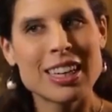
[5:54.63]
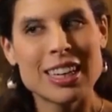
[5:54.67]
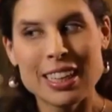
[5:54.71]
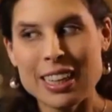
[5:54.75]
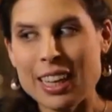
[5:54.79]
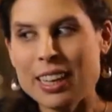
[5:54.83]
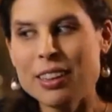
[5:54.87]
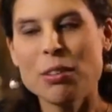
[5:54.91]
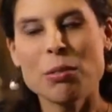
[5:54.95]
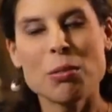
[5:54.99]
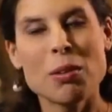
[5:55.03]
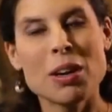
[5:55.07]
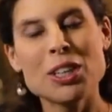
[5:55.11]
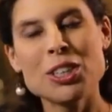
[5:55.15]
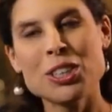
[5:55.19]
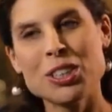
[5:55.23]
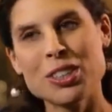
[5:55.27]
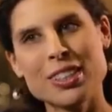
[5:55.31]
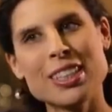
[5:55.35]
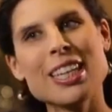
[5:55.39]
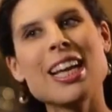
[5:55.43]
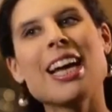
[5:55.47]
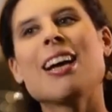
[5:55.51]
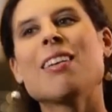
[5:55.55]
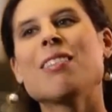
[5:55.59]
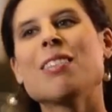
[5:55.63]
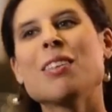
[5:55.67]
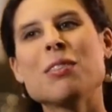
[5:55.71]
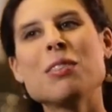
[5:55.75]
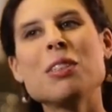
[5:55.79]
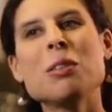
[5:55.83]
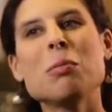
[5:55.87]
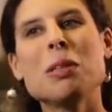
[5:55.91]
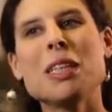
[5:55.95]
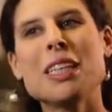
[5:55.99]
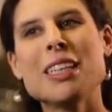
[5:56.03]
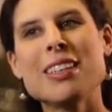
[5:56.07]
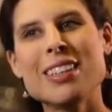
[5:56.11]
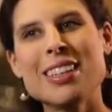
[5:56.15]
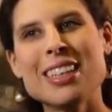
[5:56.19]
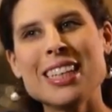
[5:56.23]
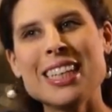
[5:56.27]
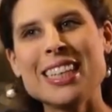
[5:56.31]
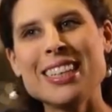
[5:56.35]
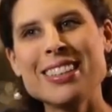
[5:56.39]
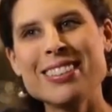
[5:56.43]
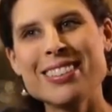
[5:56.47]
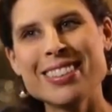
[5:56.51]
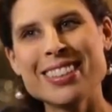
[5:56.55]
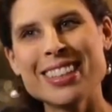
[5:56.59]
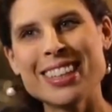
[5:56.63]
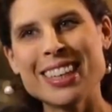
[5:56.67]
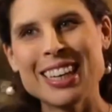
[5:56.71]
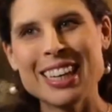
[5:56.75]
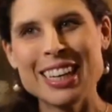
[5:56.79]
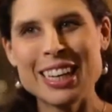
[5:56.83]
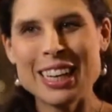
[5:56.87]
that the Russians have of the Middle East.